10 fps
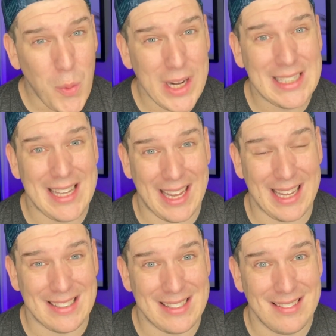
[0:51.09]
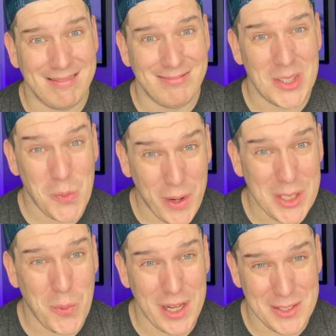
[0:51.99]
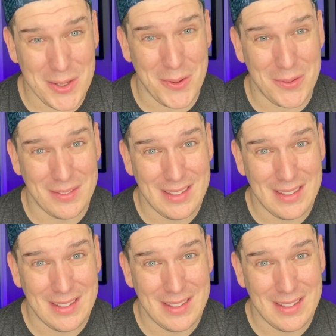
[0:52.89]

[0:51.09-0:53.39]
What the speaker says: 22nd, 2022.